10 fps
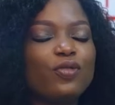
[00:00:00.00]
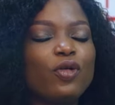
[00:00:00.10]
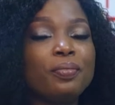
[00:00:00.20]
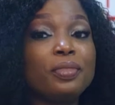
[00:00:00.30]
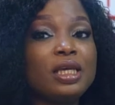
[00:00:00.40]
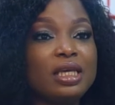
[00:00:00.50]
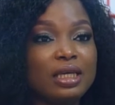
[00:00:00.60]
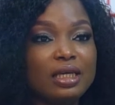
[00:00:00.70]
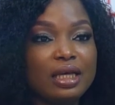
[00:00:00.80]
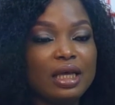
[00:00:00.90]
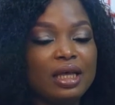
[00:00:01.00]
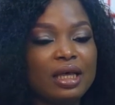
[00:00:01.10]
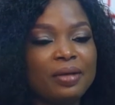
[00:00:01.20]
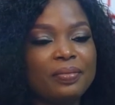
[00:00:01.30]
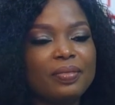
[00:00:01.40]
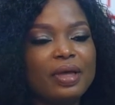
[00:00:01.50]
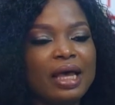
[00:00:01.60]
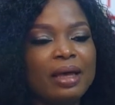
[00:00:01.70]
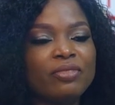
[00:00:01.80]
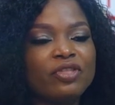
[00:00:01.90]
for me, um,
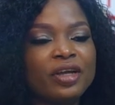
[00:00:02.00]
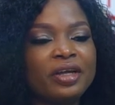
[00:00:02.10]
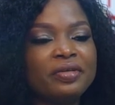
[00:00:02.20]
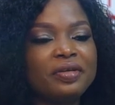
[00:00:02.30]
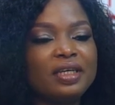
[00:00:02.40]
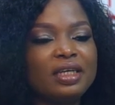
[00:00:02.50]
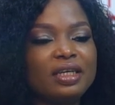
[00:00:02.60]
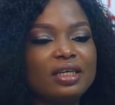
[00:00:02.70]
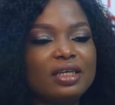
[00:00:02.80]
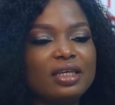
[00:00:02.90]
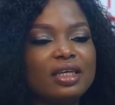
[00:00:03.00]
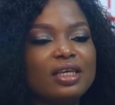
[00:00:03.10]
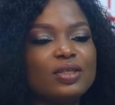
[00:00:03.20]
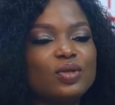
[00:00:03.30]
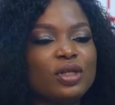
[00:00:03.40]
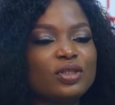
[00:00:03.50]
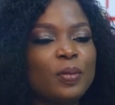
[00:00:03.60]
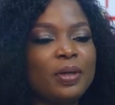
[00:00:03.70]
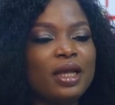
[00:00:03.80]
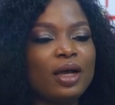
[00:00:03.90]
I'm very, so there's
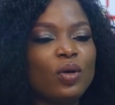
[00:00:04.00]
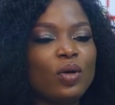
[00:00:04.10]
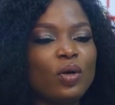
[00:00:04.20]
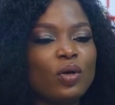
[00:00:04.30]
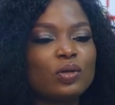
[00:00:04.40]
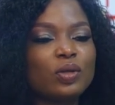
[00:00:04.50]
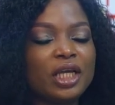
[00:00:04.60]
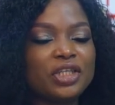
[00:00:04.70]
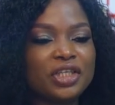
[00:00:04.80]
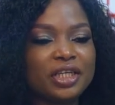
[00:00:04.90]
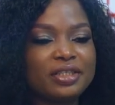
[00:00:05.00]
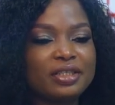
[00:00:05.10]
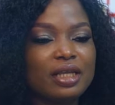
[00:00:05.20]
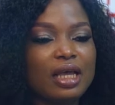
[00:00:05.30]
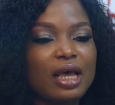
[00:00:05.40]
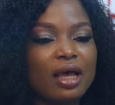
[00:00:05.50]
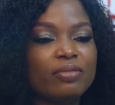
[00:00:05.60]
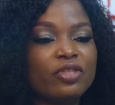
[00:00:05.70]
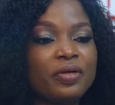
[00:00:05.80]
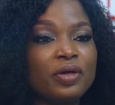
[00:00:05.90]
somebody I call Uncle HS.
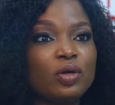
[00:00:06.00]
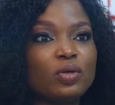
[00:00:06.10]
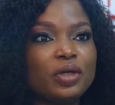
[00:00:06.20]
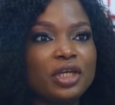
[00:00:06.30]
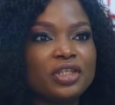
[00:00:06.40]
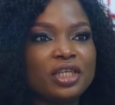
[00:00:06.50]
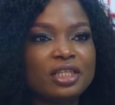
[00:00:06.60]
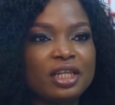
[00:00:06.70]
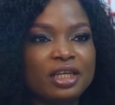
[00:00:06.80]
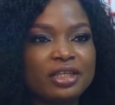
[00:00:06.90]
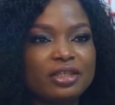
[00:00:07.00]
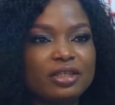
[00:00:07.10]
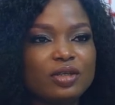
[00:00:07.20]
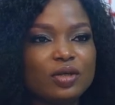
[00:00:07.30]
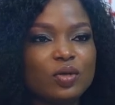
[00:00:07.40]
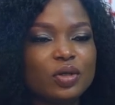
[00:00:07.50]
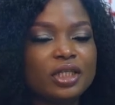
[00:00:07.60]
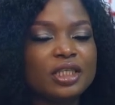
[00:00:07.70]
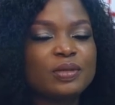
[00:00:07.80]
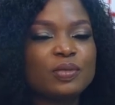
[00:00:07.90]
I'm very Uncle HS led. Uncle
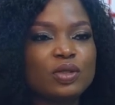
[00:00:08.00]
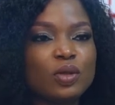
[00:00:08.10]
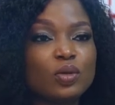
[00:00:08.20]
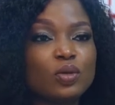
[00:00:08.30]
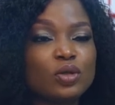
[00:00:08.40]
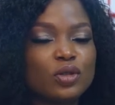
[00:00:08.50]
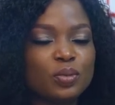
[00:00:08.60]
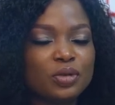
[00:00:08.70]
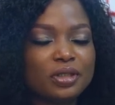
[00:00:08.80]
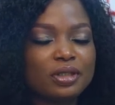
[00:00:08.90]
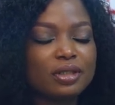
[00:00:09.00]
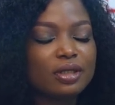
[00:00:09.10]
HS means Uncle Holy Spirit.